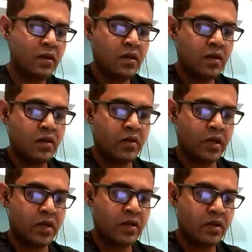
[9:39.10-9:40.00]
Okay.
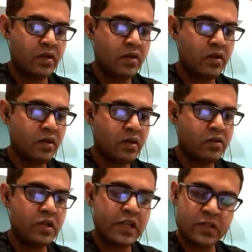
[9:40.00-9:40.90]
So
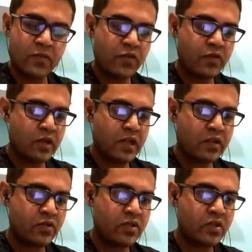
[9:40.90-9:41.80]
let's move to the next
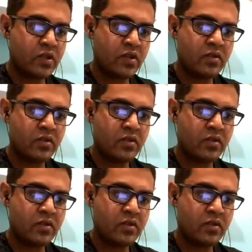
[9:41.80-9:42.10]
question now.